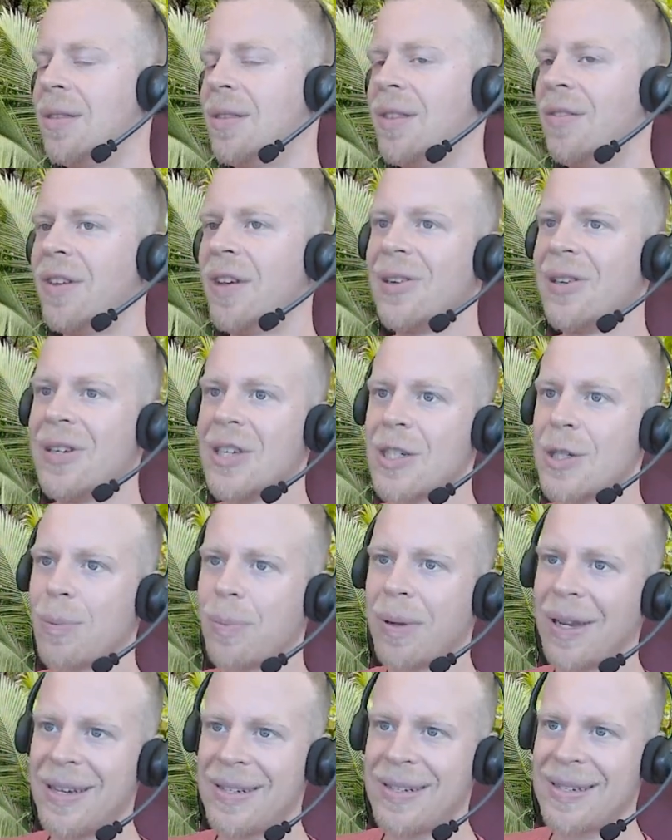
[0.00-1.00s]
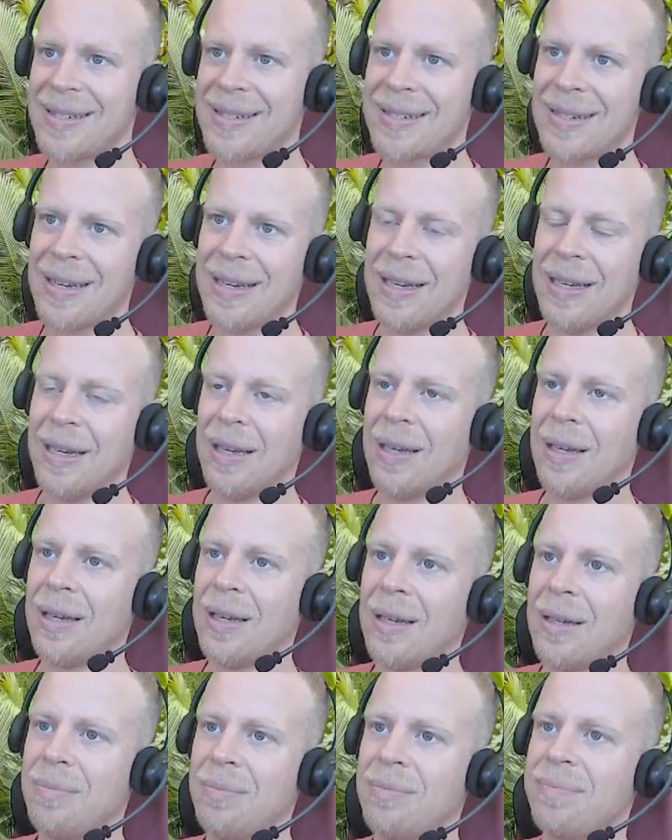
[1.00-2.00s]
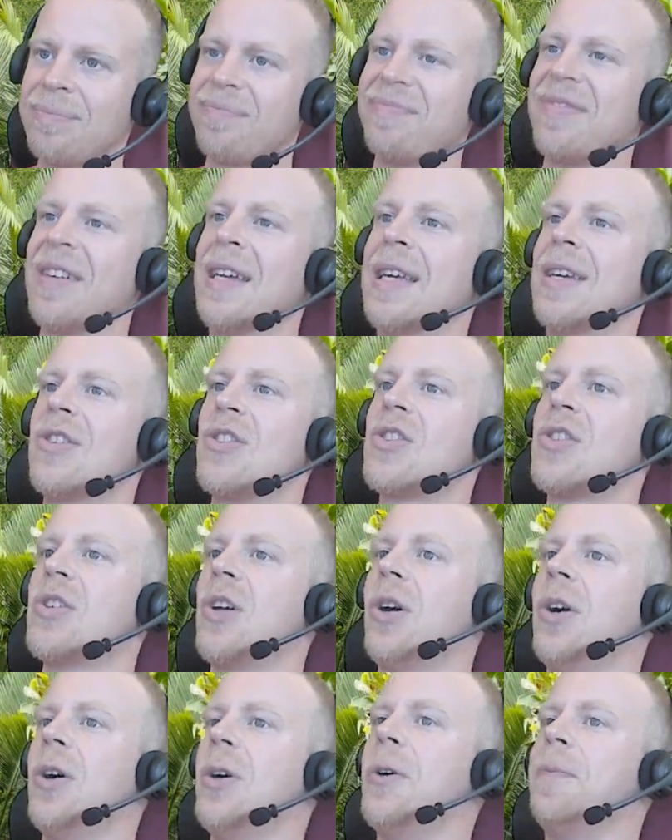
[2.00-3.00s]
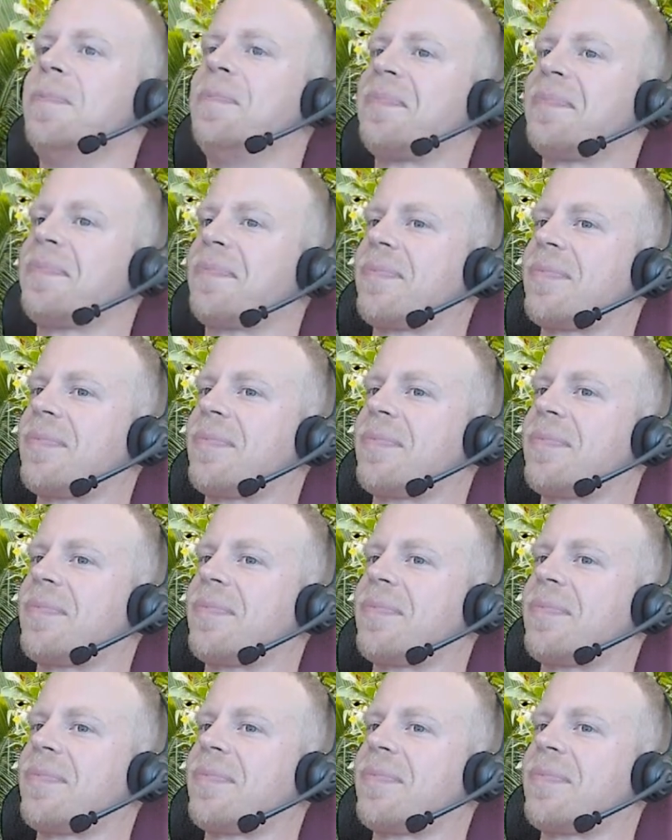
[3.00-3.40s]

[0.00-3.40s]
at the various places. Um, so